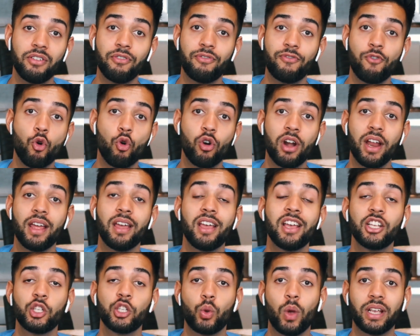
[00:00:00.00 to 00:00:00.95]
for it,
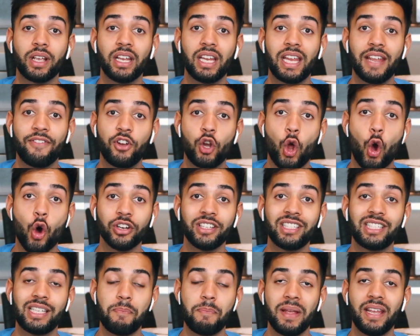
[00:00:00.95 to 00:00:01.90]
so I can give an
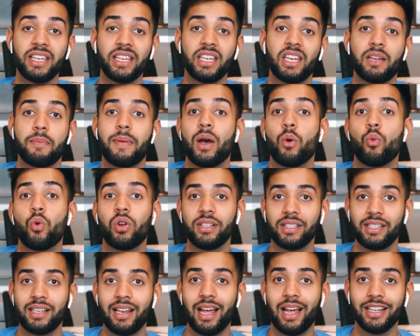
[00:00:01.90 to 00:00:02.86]
honest opinion about what
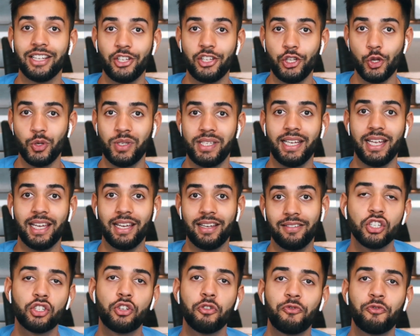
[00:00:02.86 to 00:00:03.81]
it's like using it.
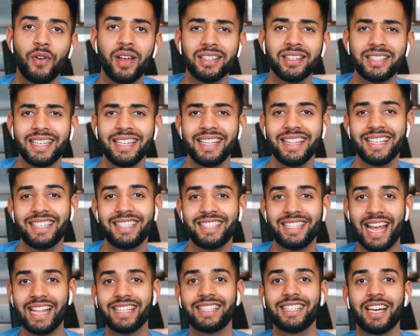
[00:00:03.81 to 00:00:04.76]
So firstly, the
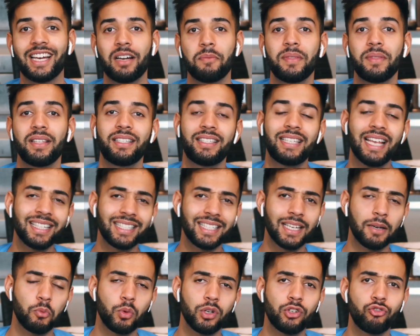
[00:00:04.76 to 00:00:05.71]
setup. The
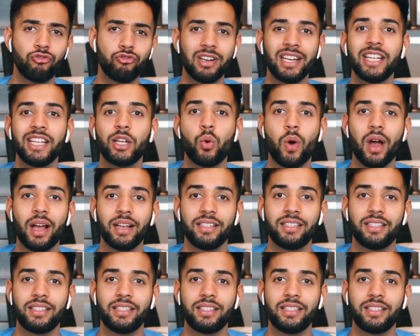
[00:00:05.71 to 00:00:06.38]
setup was really quite